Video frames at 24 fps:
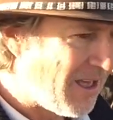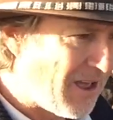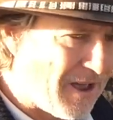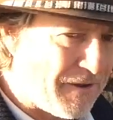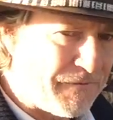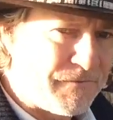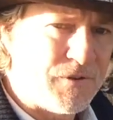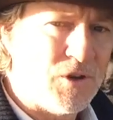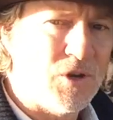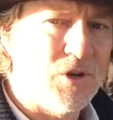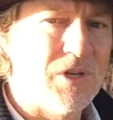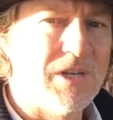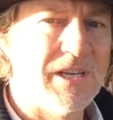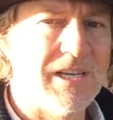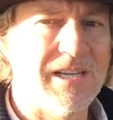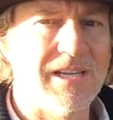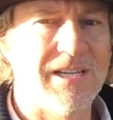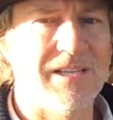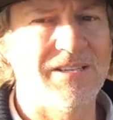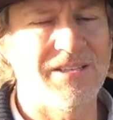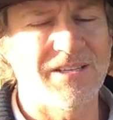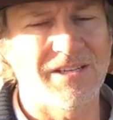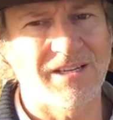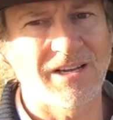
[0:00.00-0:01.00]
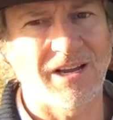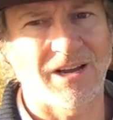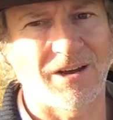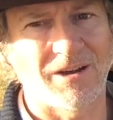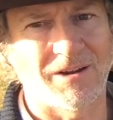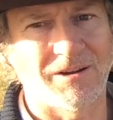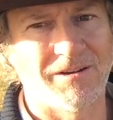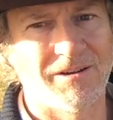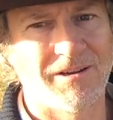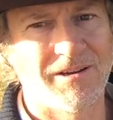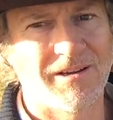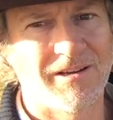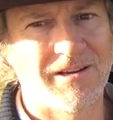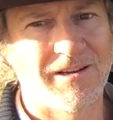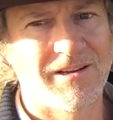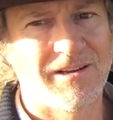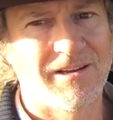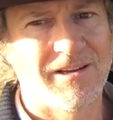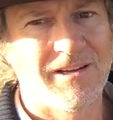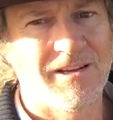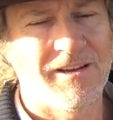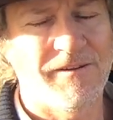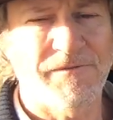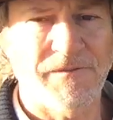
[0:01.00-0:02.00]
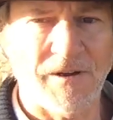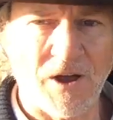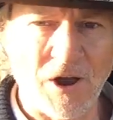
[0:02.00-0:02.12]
a few years ago. If